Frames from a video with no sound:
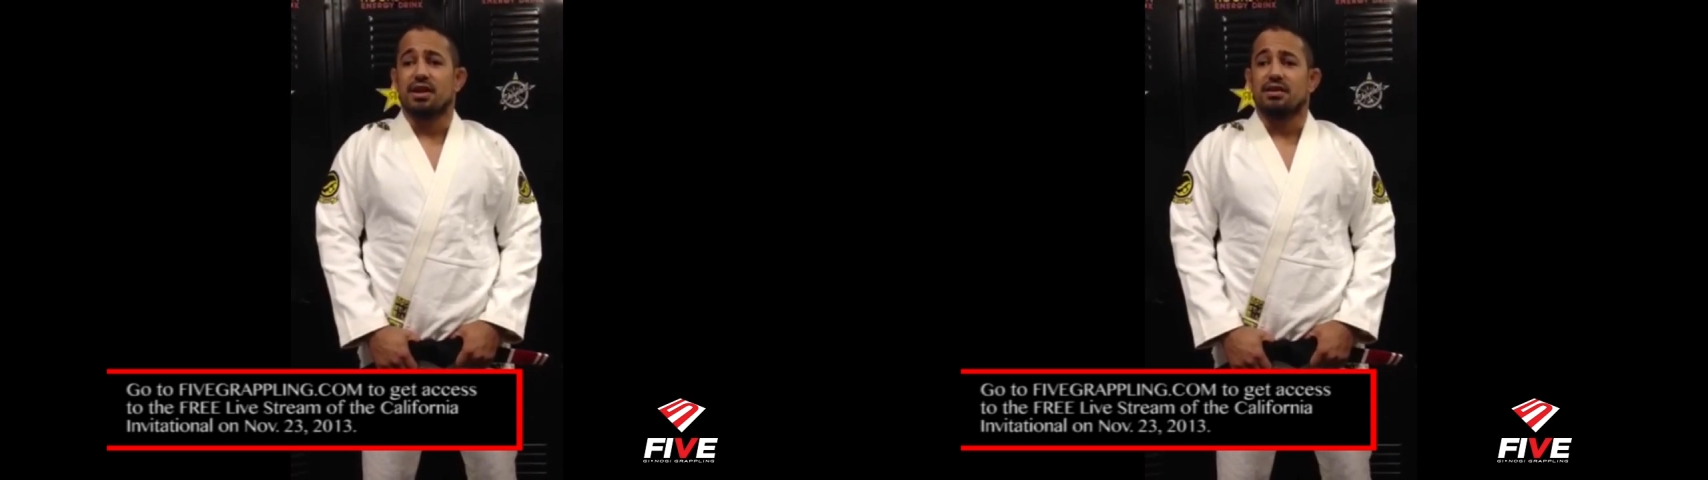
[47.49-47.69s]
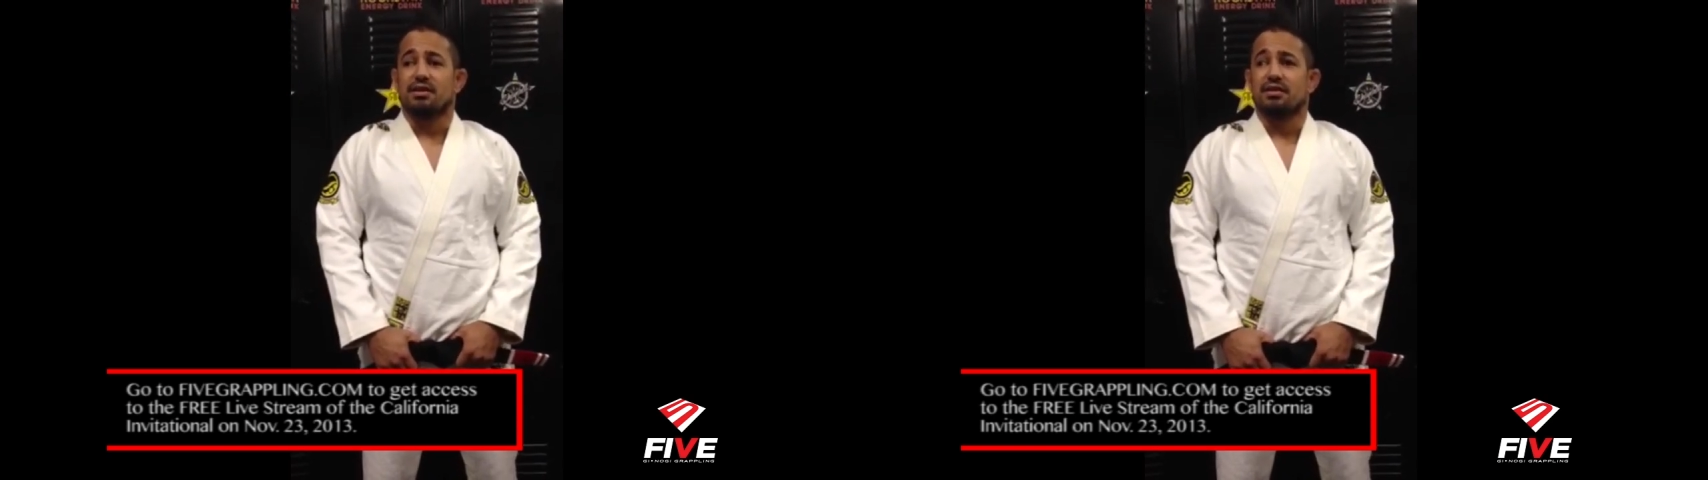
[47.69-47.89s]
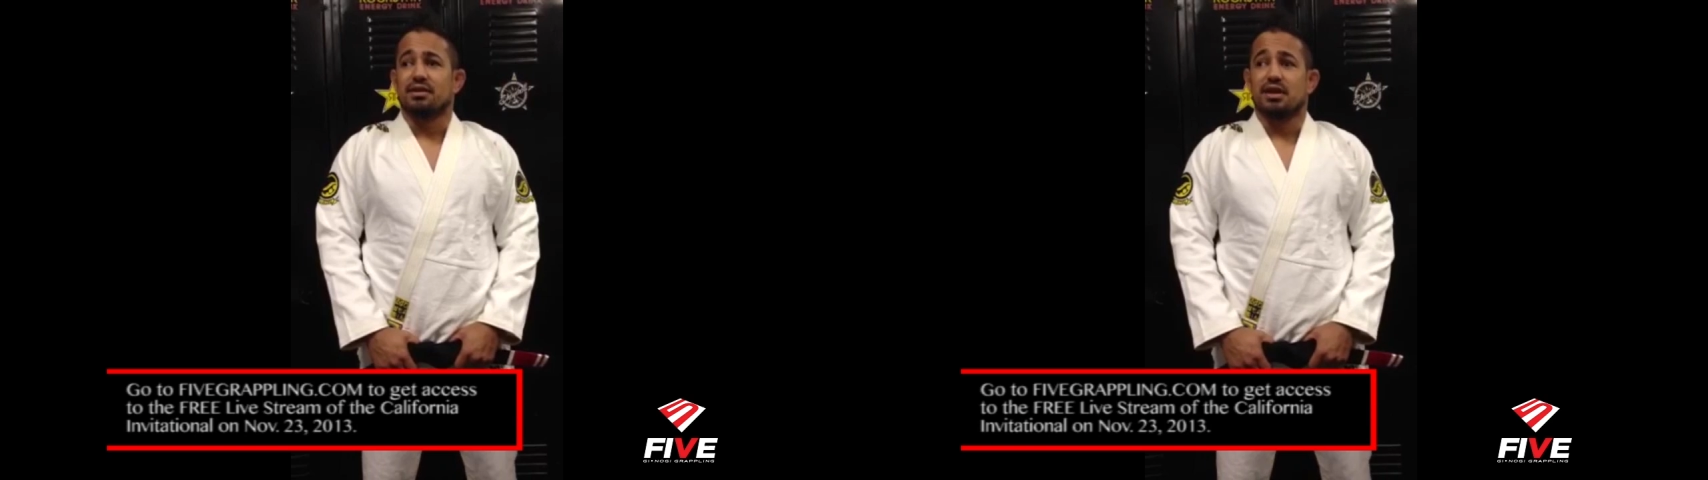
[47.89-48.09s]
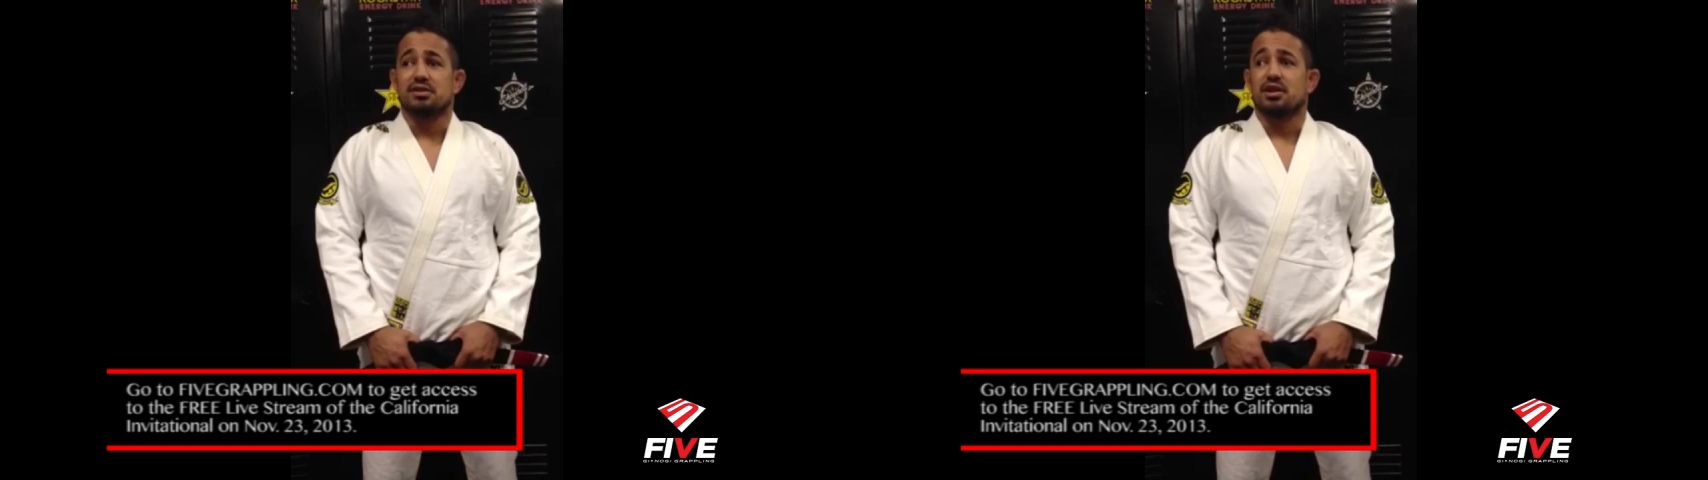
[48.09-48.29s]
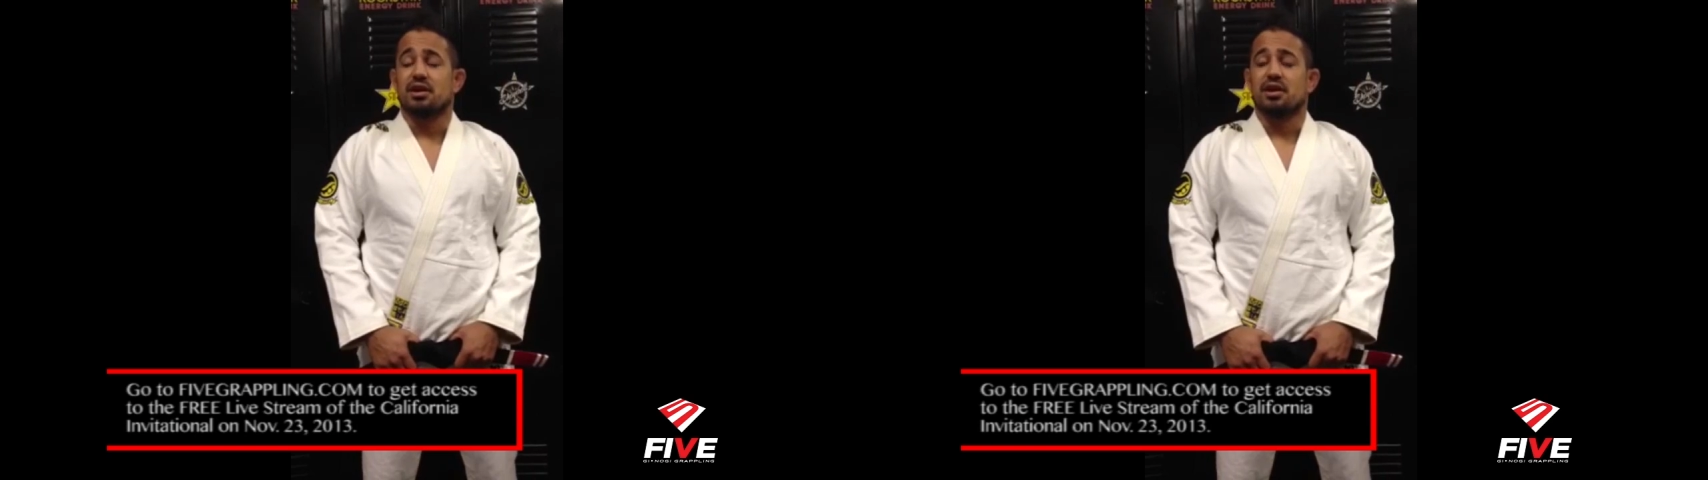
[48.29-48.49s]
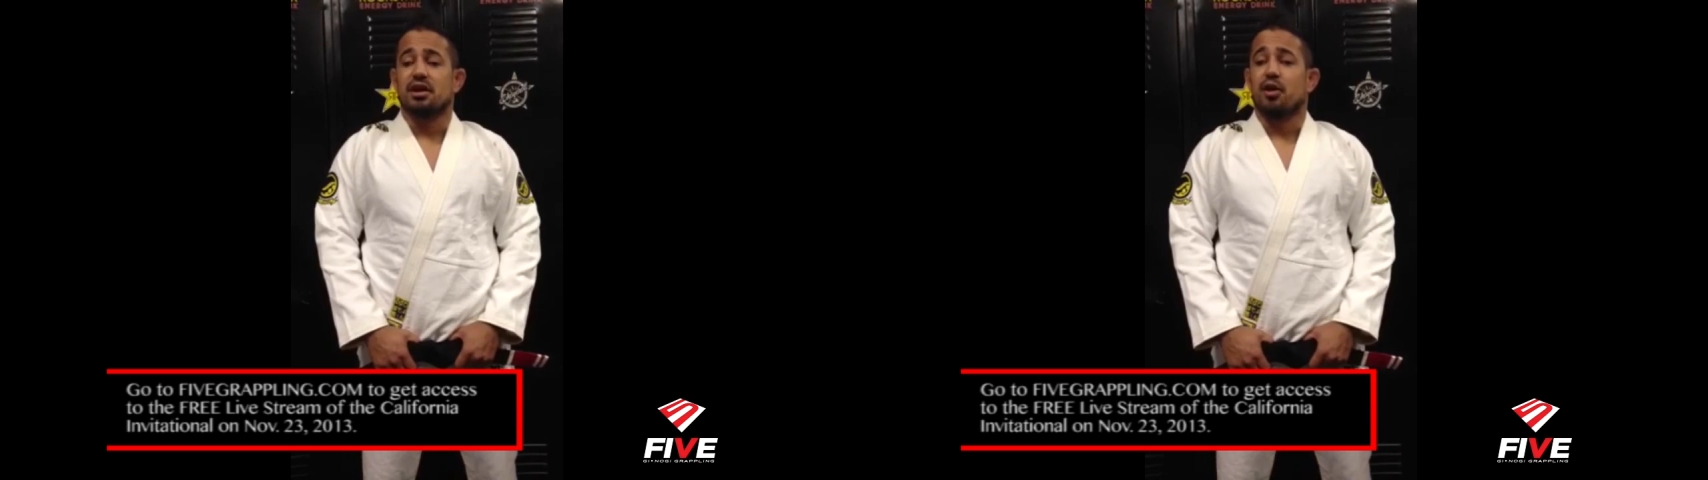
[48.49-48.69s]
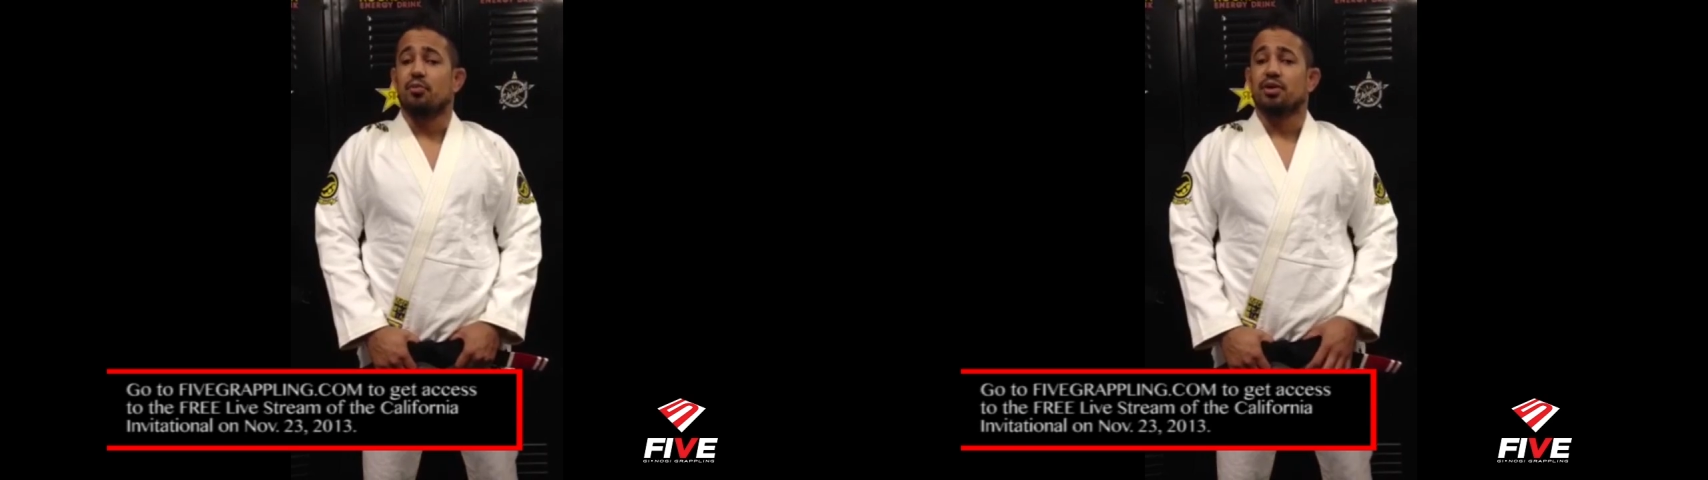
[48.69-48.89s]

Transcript: And uh, that's gonna help